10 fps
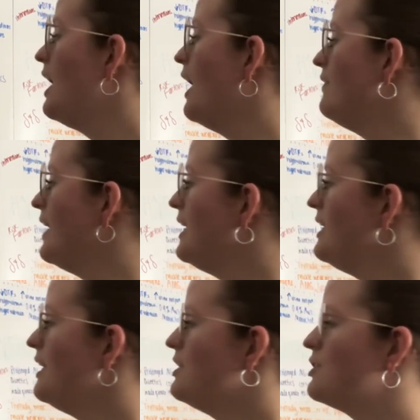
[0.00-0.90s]
and the
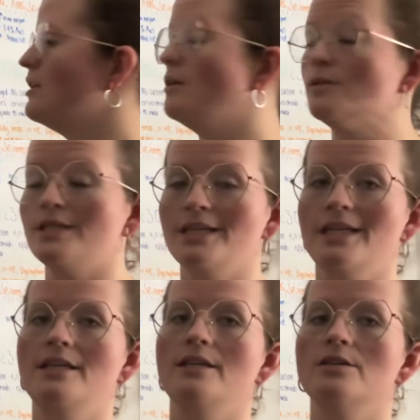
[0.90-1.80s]
ADH then goes to the
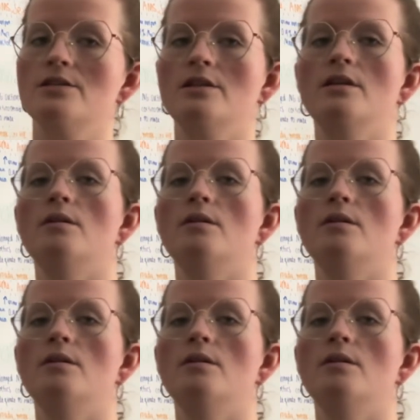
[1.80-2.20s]
kidneys.